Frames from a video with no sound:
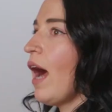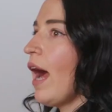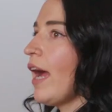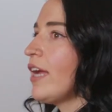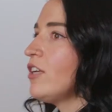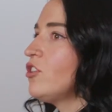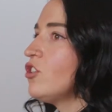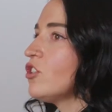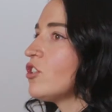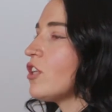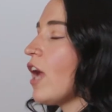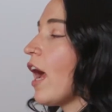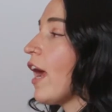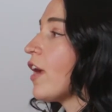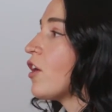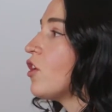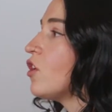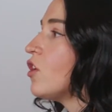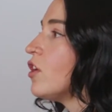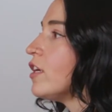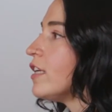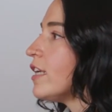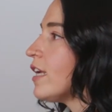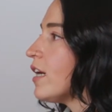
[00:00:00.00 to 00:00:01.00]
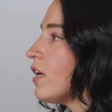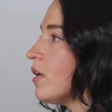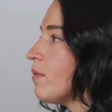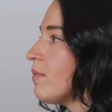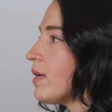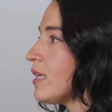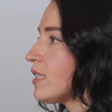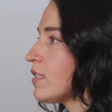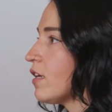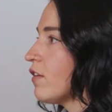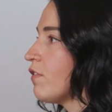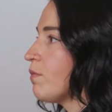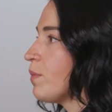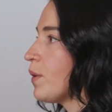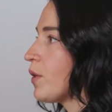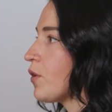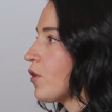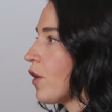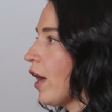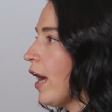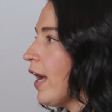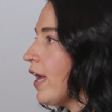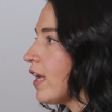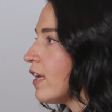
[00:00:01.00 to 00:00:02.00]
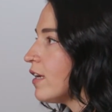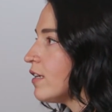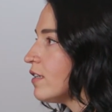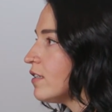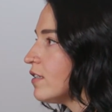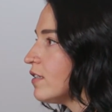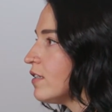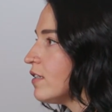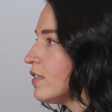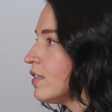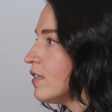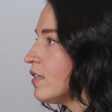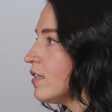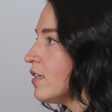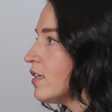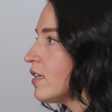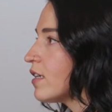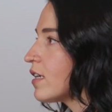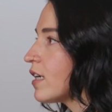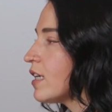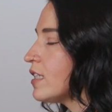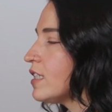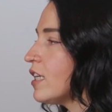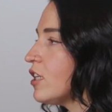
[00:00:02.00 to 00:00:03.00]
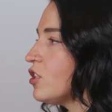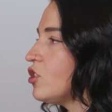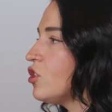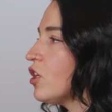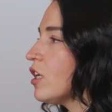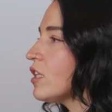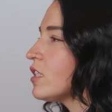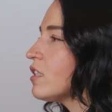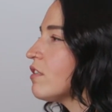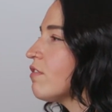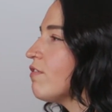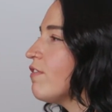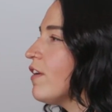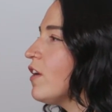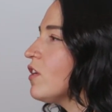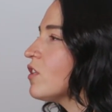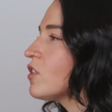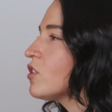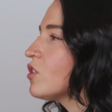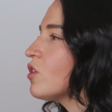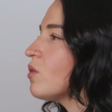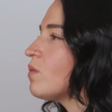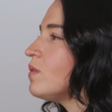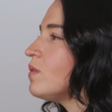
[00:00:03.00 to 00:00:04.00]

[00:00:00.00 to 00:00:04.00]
I couldn't help myself but cry because it just felt so